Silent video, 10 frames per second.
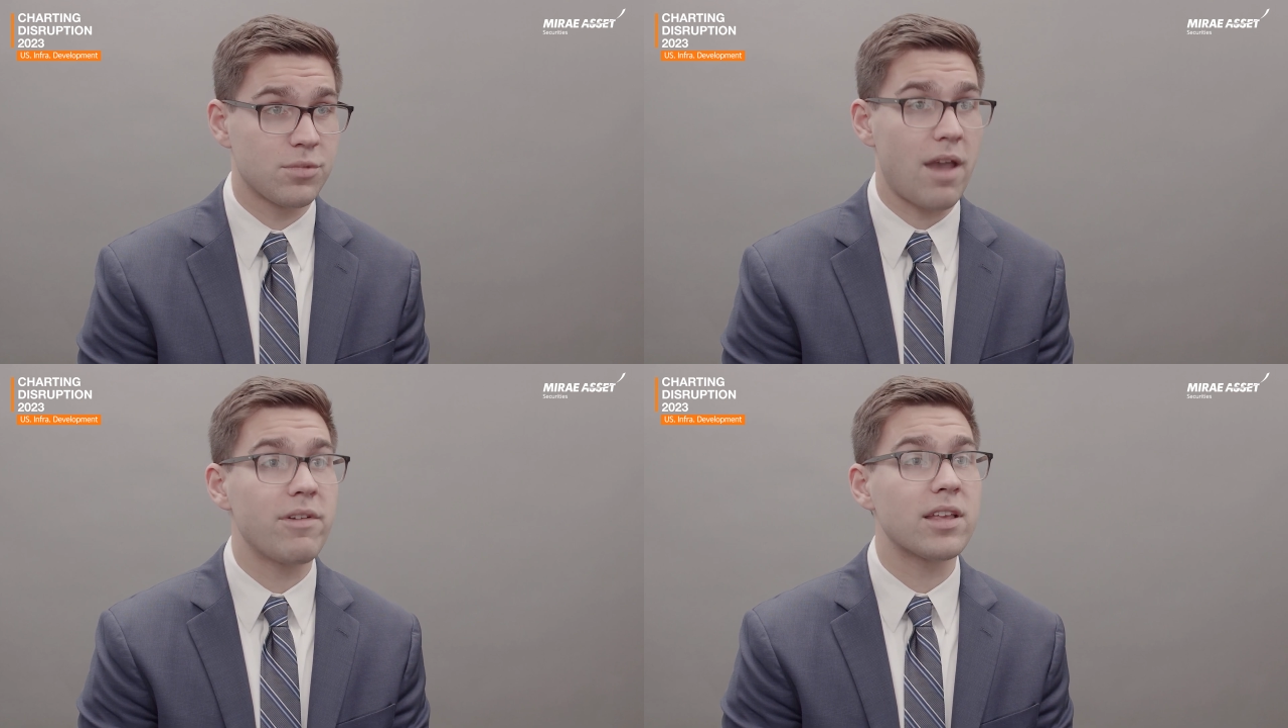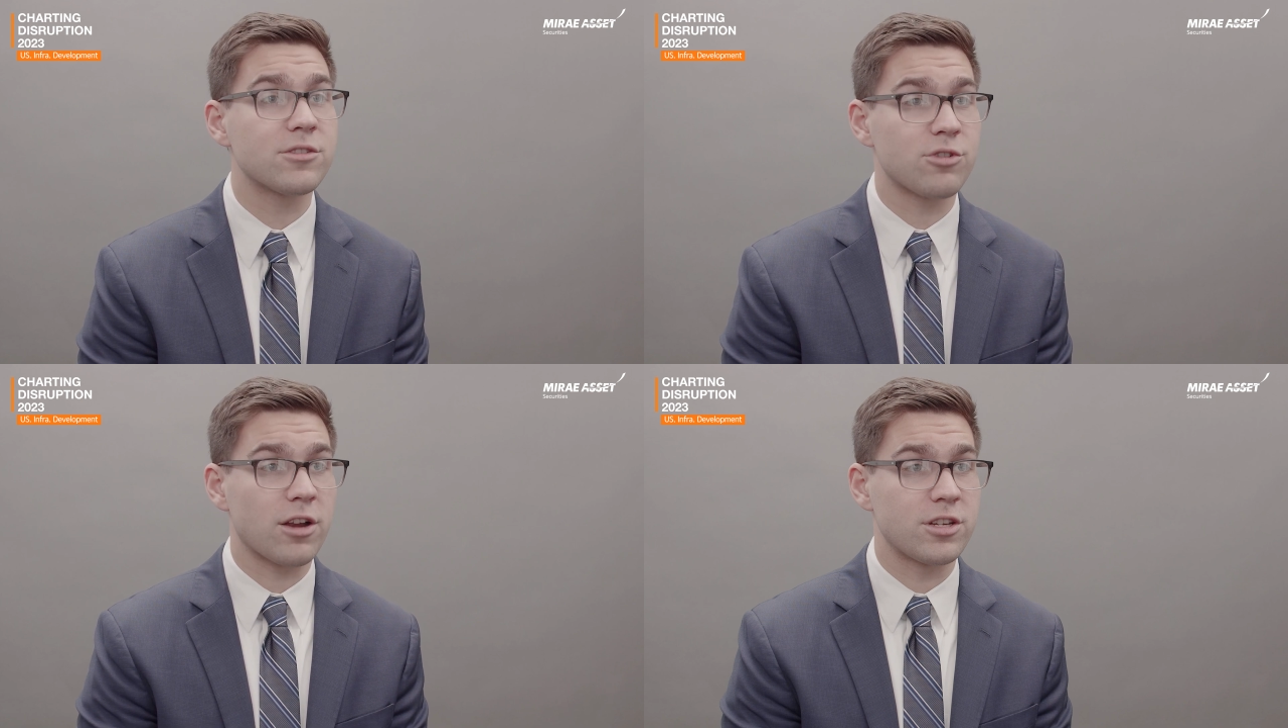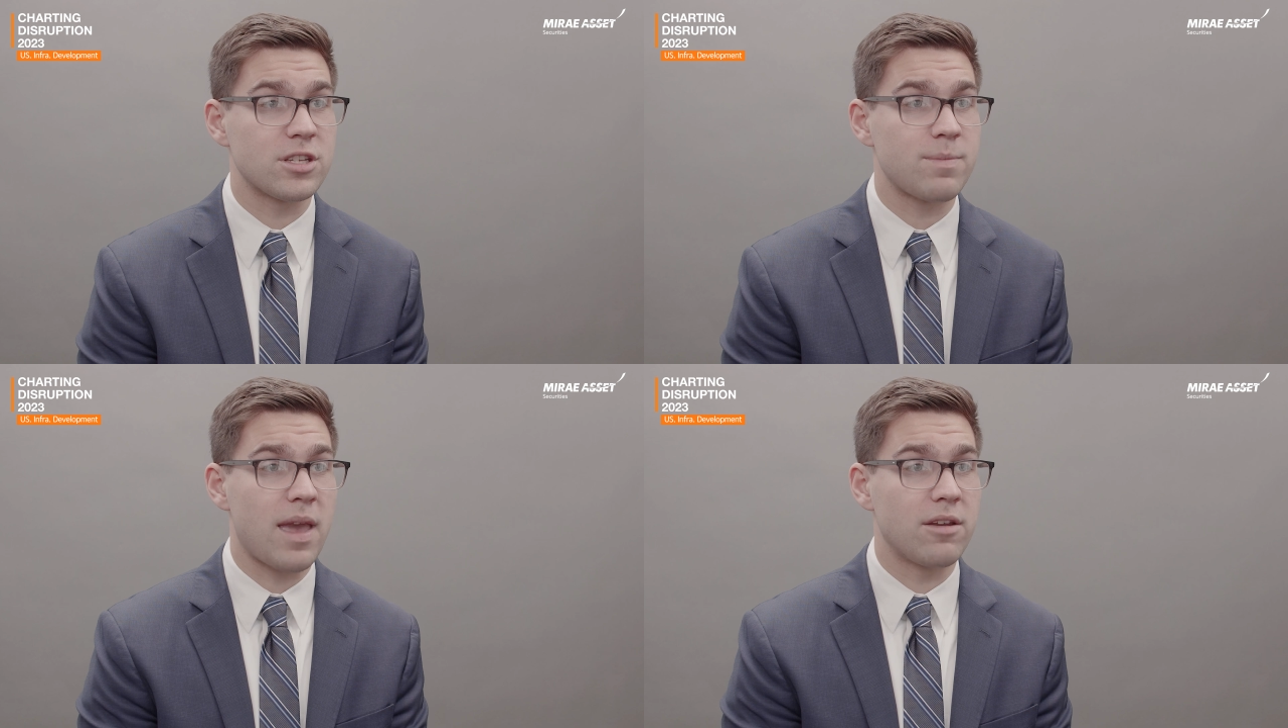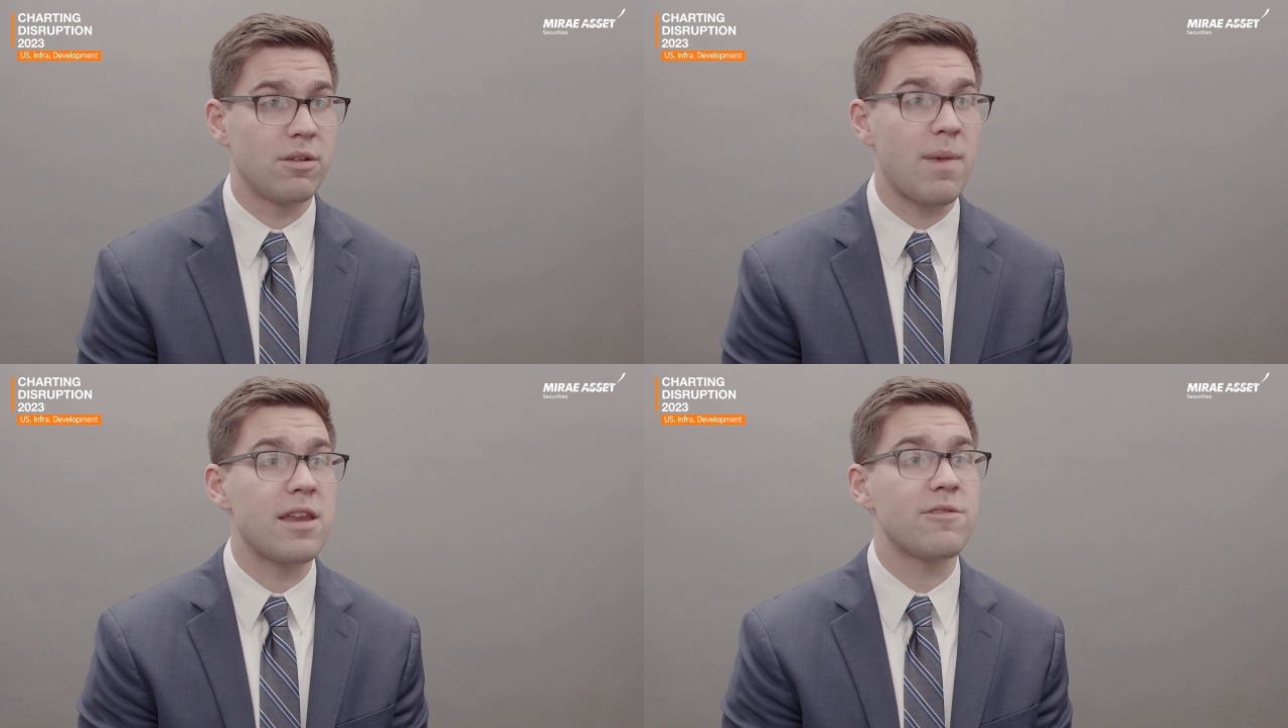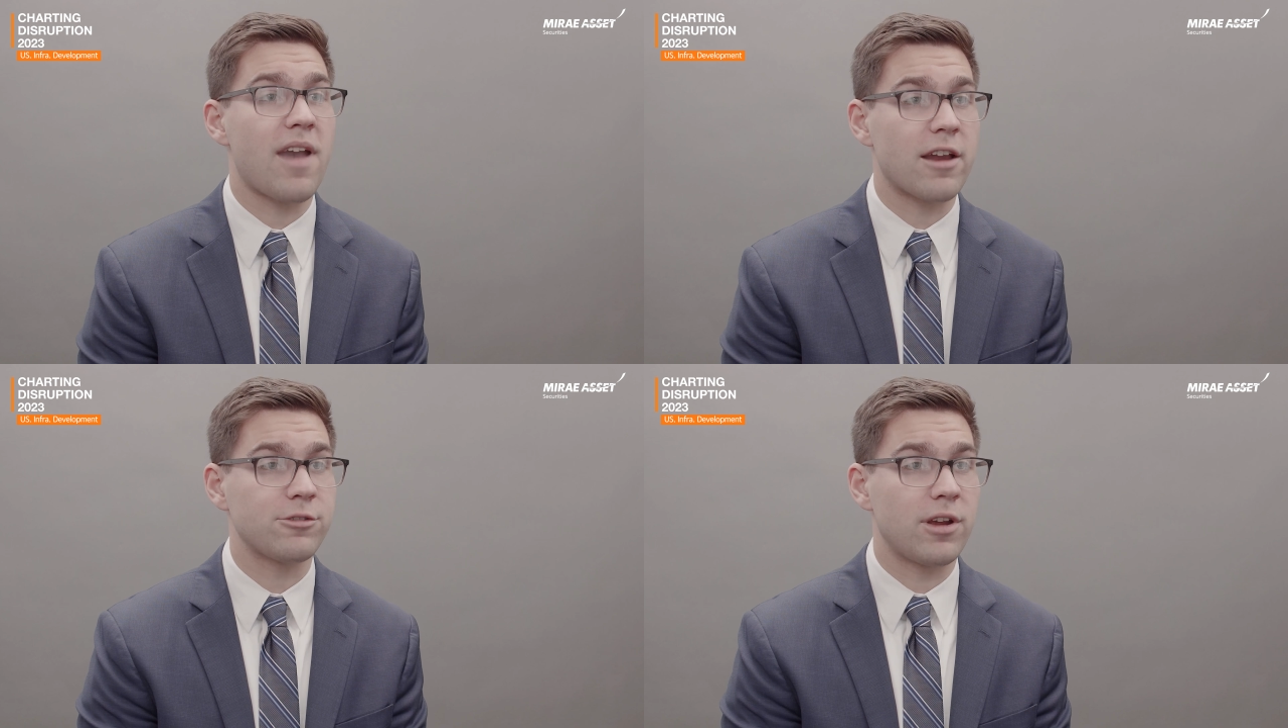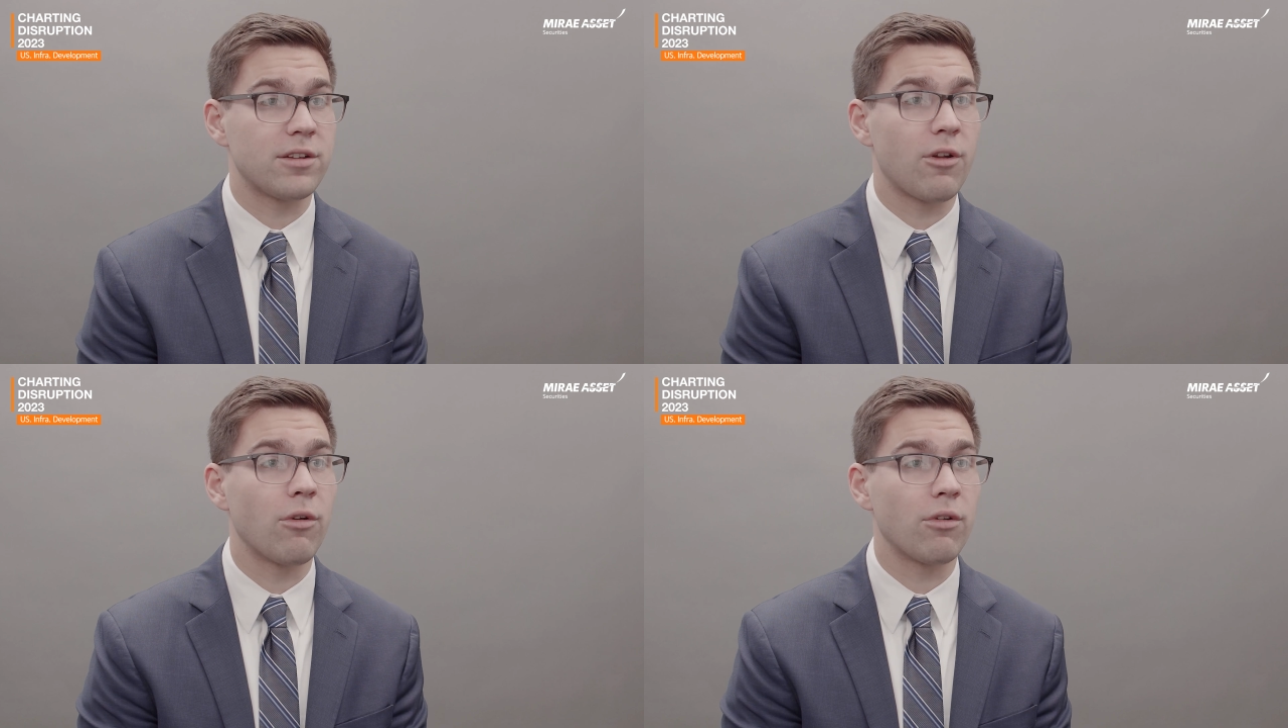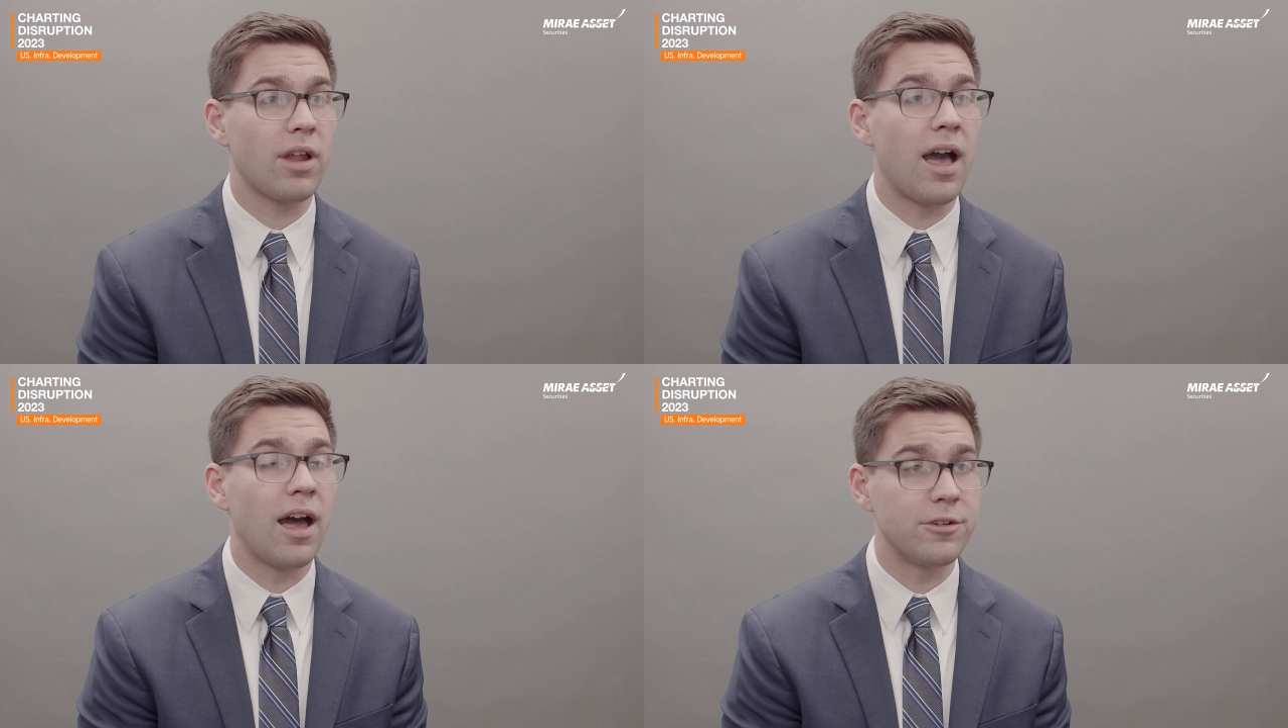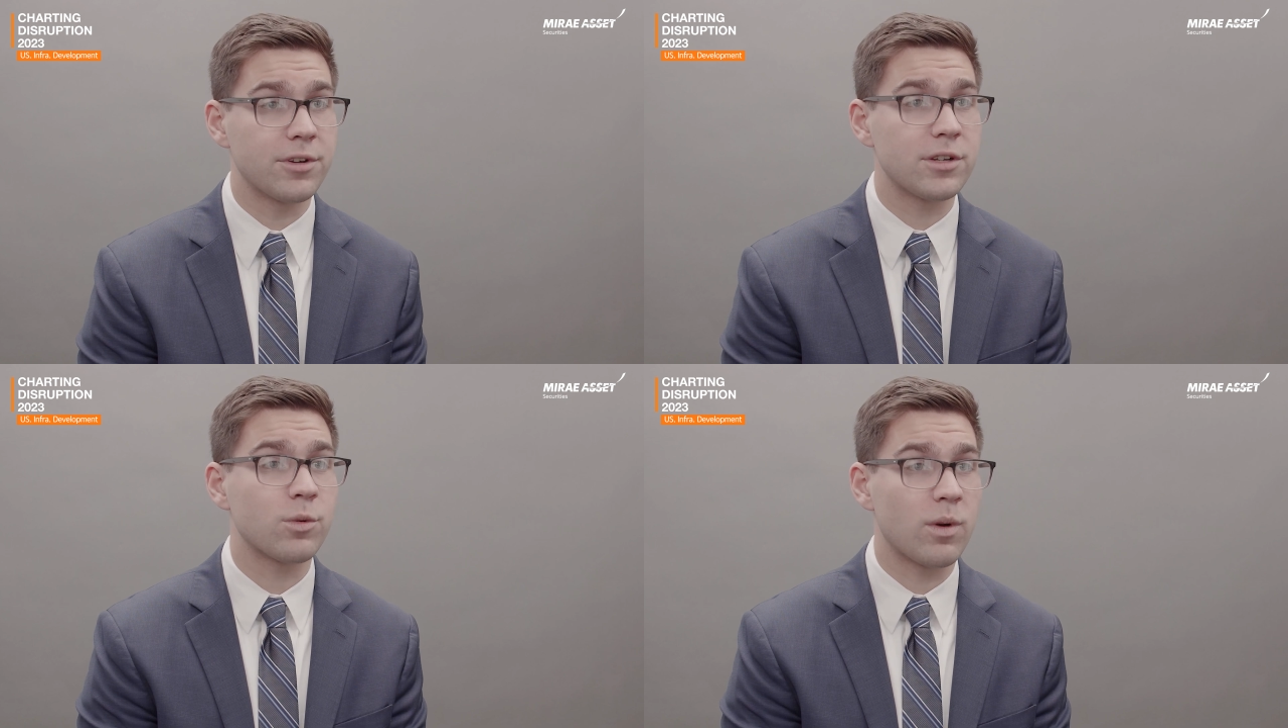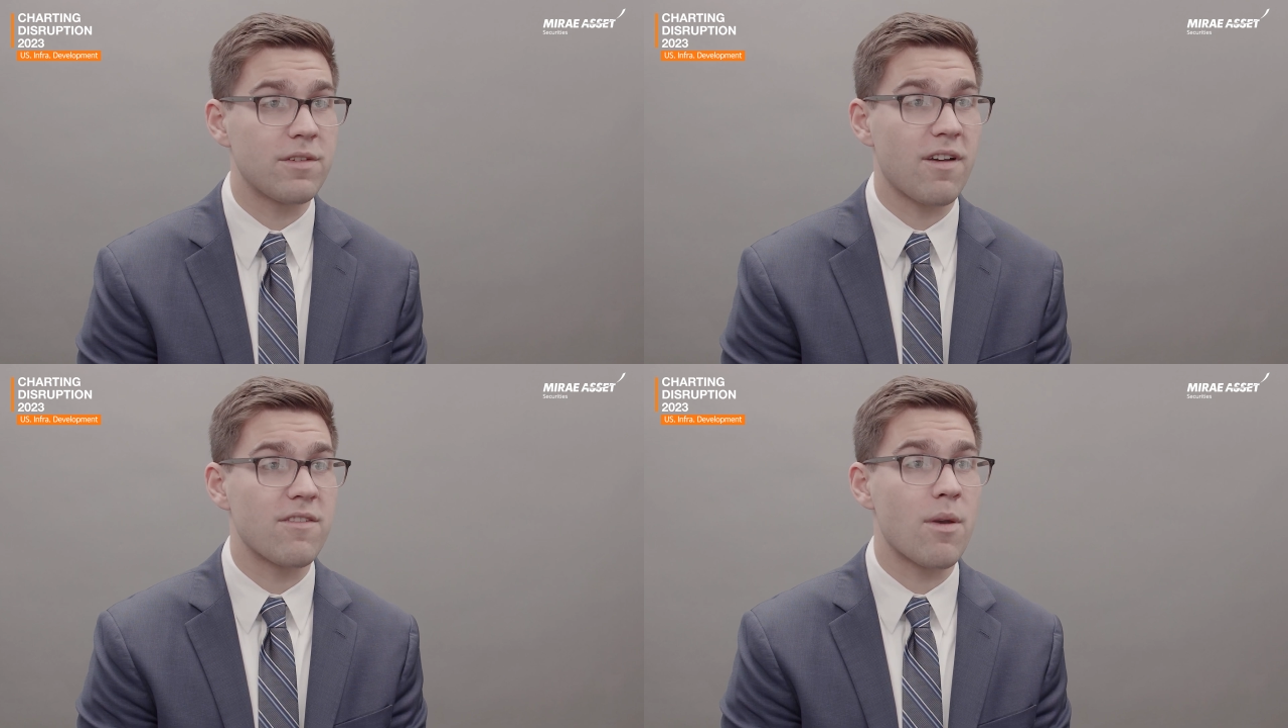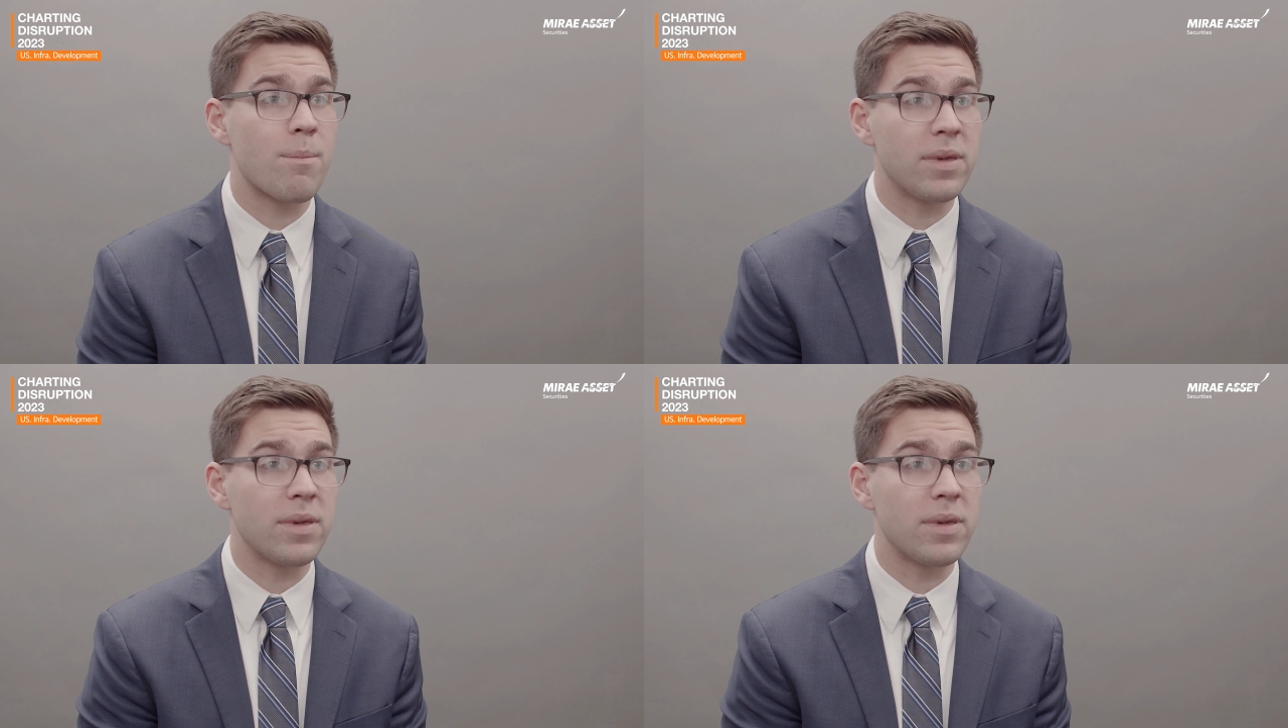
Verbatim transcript: Private construction spend on manufacturing totaled $125